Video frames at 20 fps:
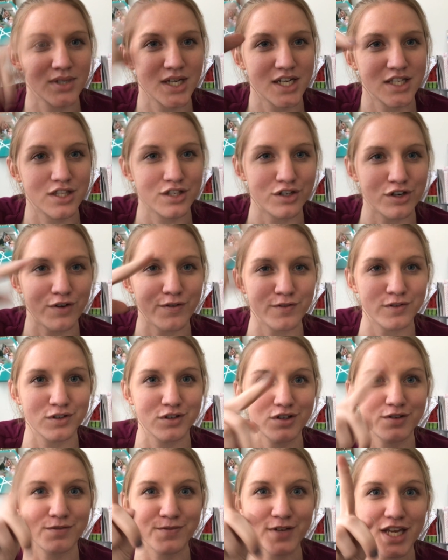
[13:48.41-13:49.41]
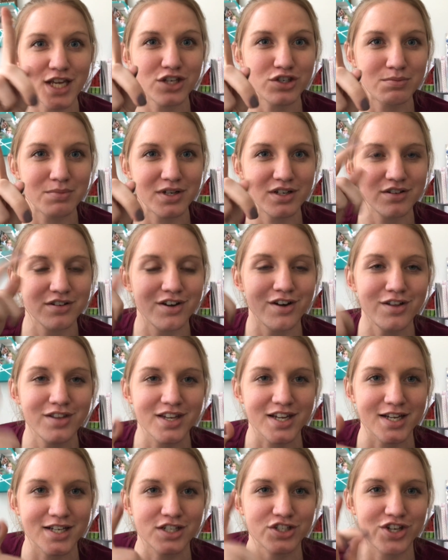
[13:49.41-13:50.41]
hit the notification bell, all
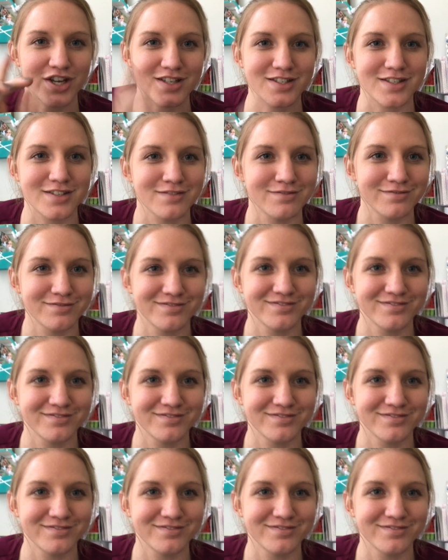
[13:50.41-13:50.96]
that kind of jazz.